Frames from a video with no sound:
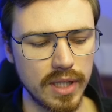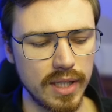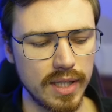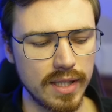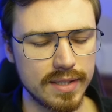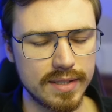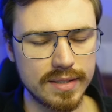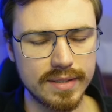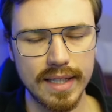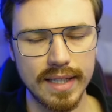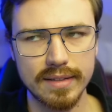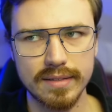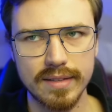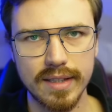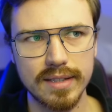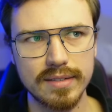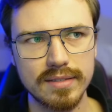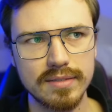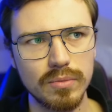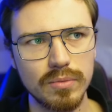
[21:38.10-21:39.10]
Is that
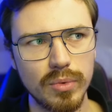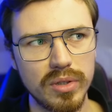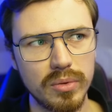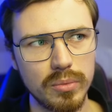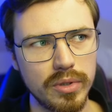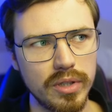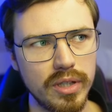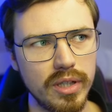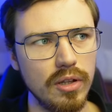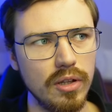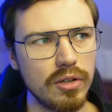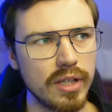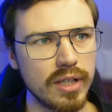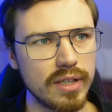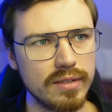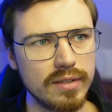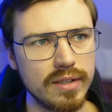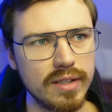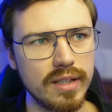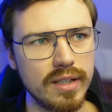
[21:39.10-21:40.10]
then, when we look
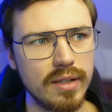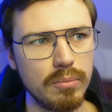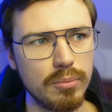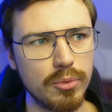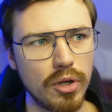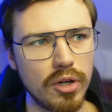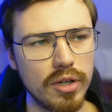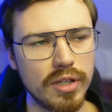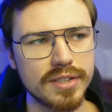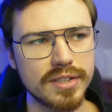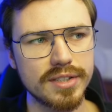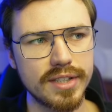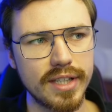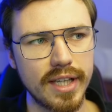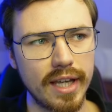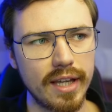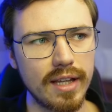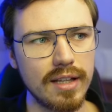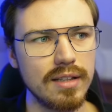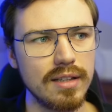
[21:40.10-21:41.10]
at the broader
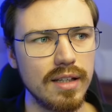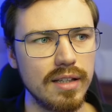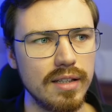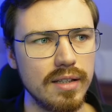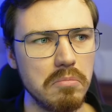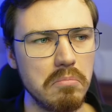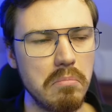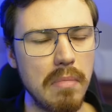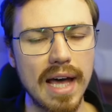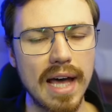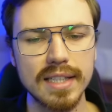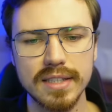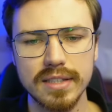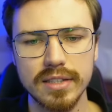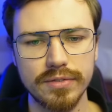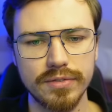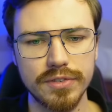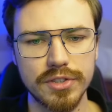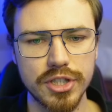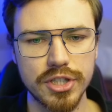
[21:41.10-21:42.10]
scale, and a
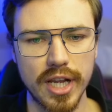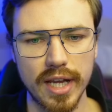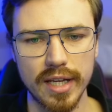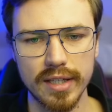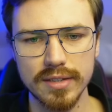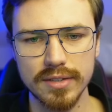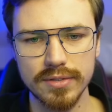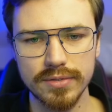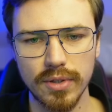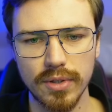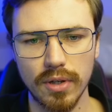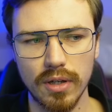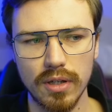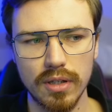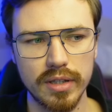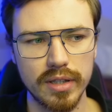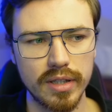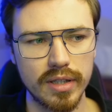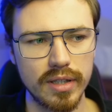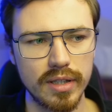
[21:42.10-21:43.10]
massive chance for all
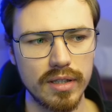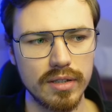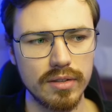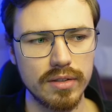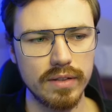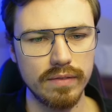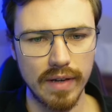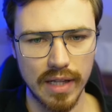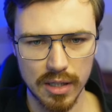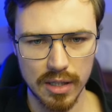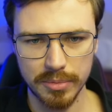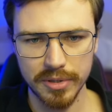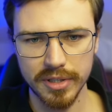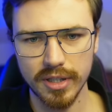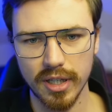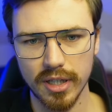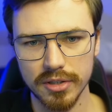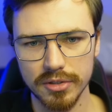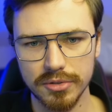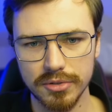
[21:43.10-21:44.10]
the developing
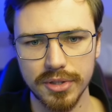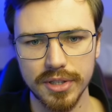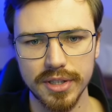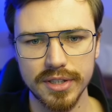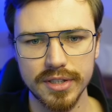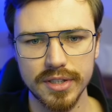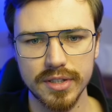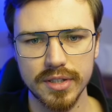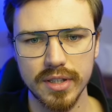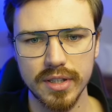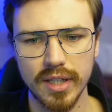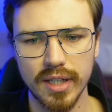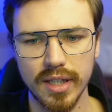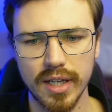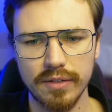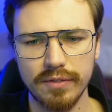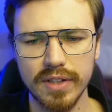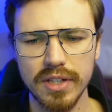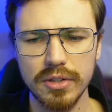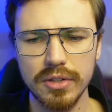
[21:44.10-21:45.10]
countries? Uh,
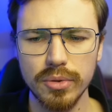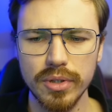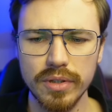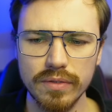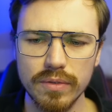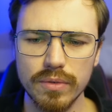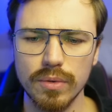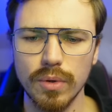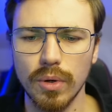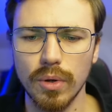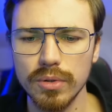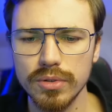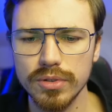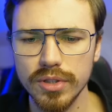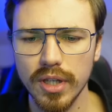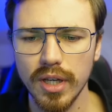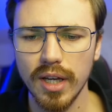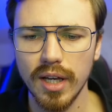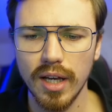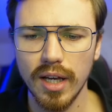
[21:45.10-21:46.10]
I think you even wrote
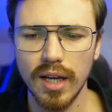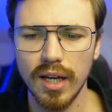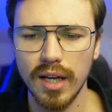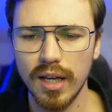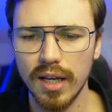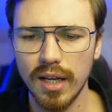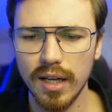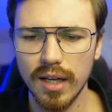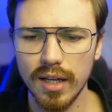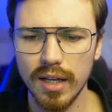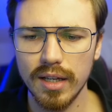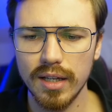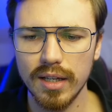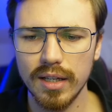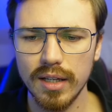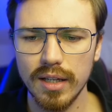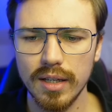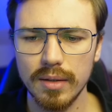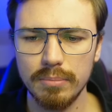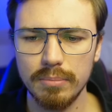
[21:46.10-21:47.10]
uh,
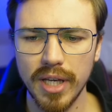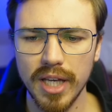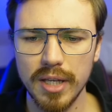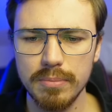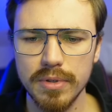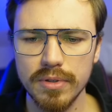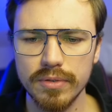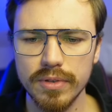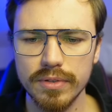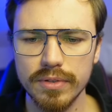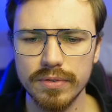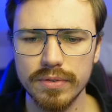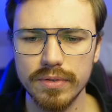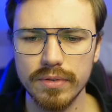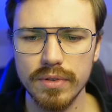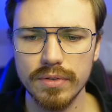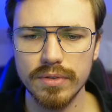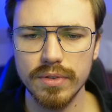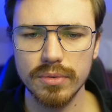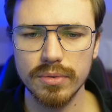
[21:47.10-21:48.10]
a paper with
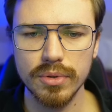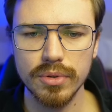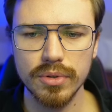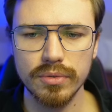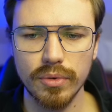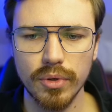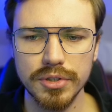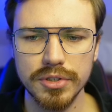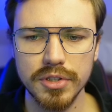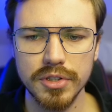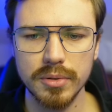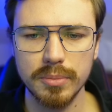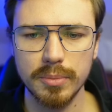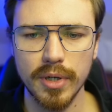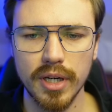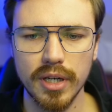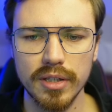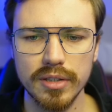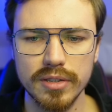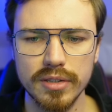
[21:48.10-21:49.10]
with the university
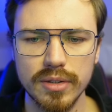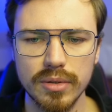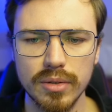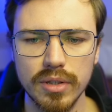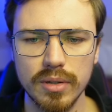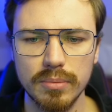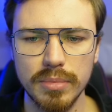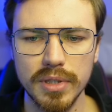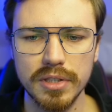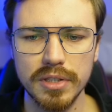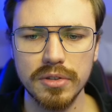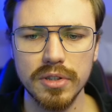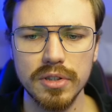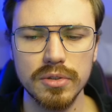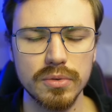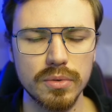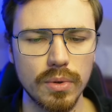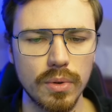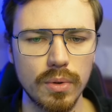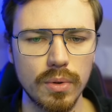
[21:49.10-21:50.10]
about the
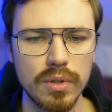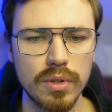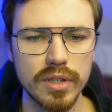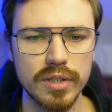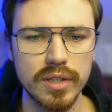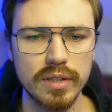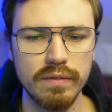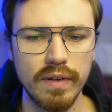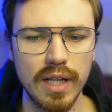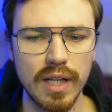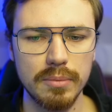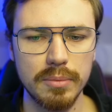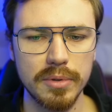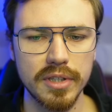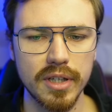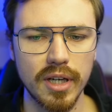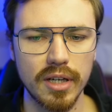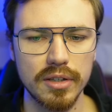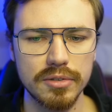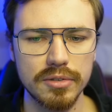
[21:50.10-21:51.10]
Bitcoin role in
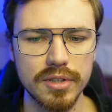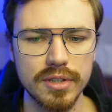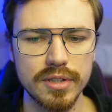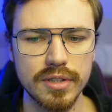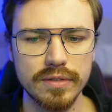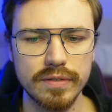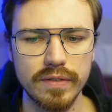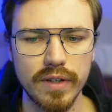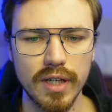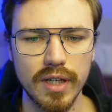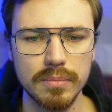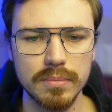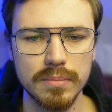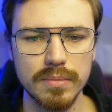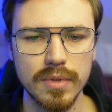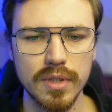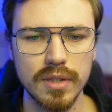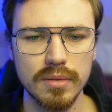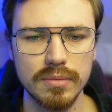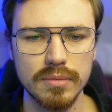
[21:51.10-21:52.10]
developing countries, if
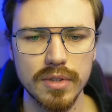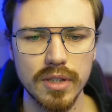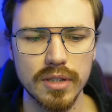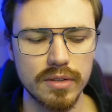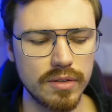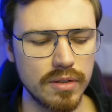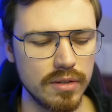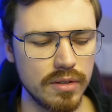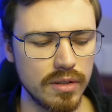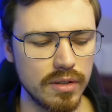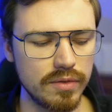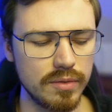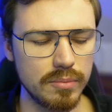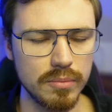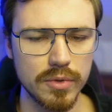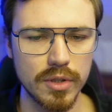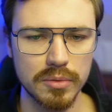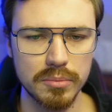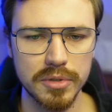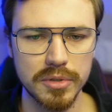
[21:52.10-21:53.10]
I'm I'm not not
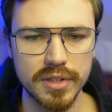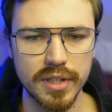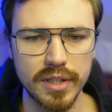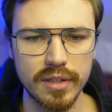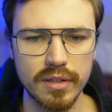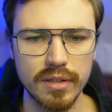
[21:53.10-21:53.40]
not mistaken.